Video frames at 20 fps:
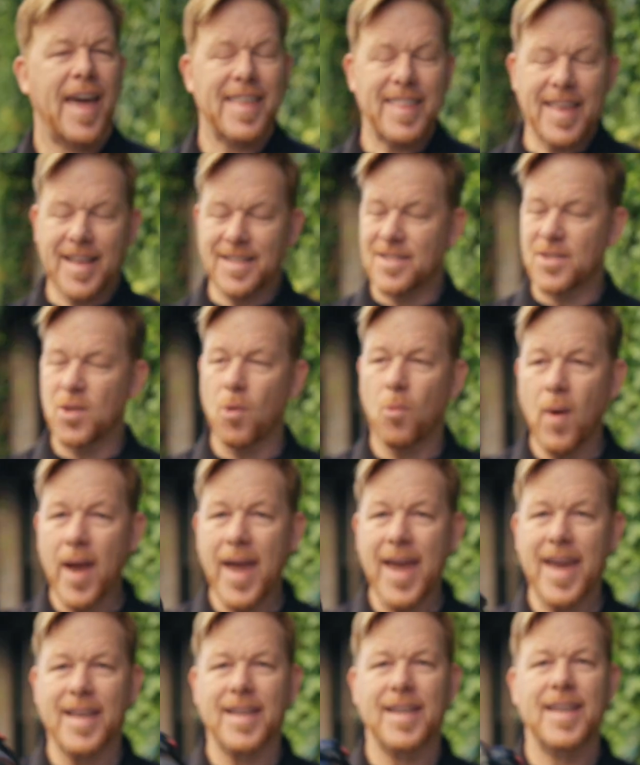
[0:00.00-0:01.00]
And that's the
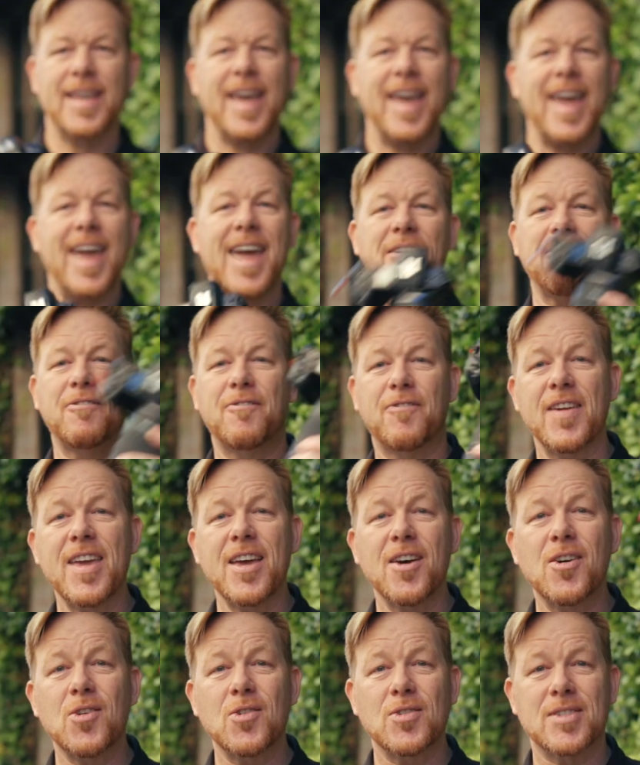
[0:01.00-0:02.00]
weight. It
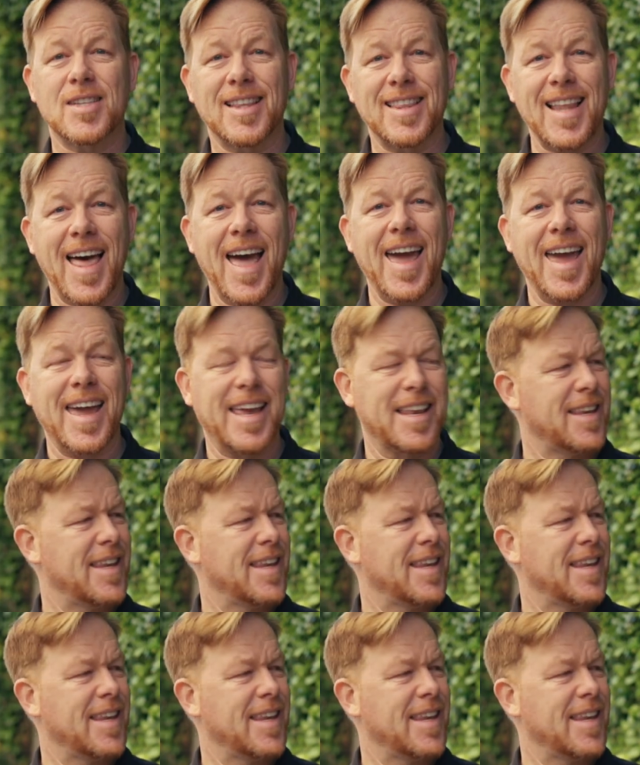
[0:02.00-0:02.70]
feels light.